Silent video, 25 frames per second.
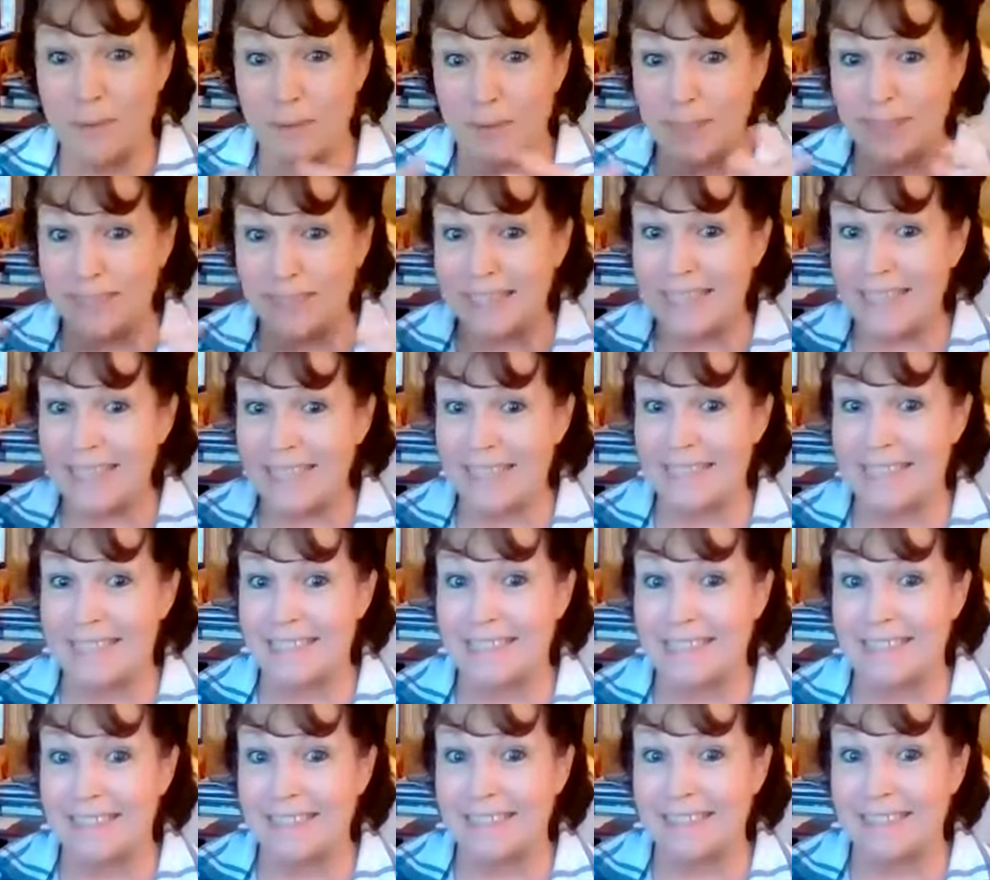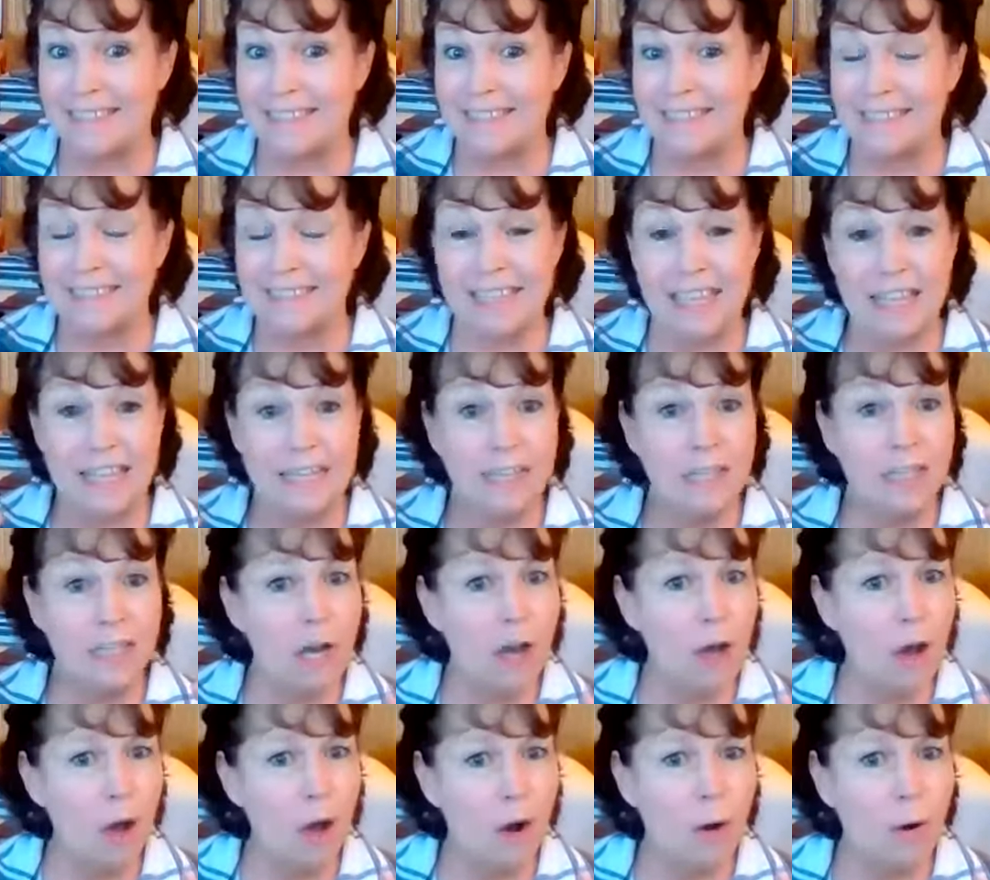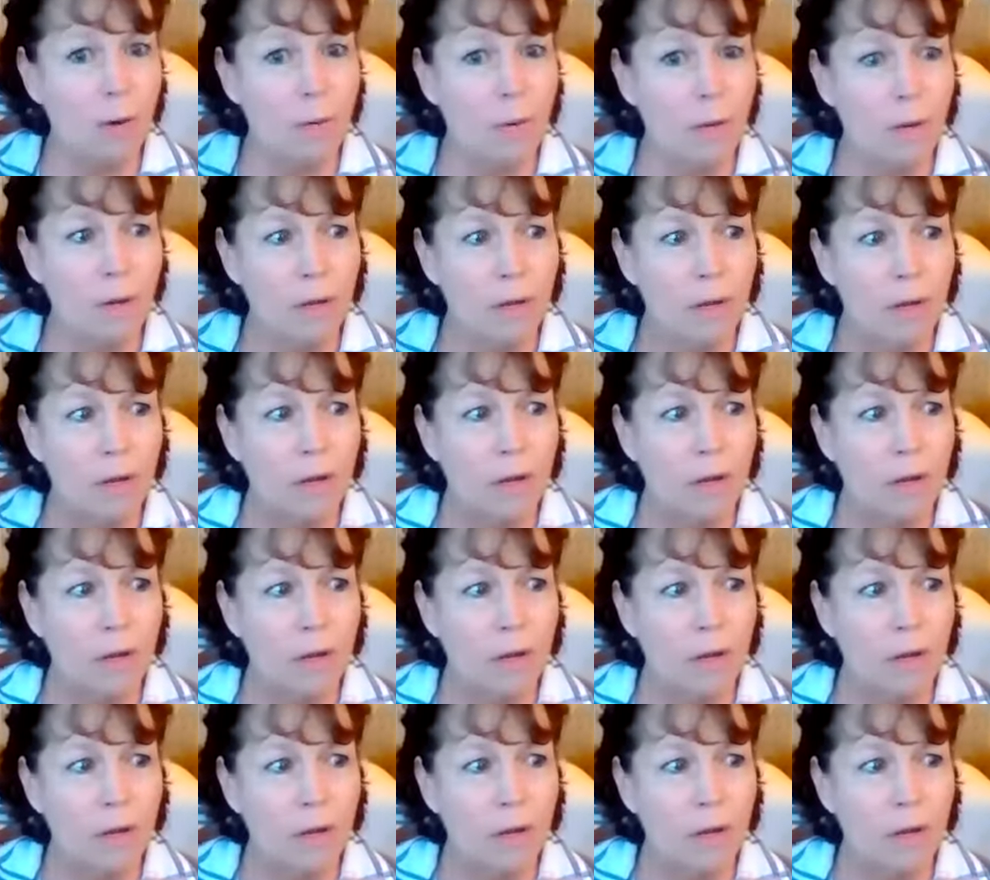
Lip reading: Release, letting go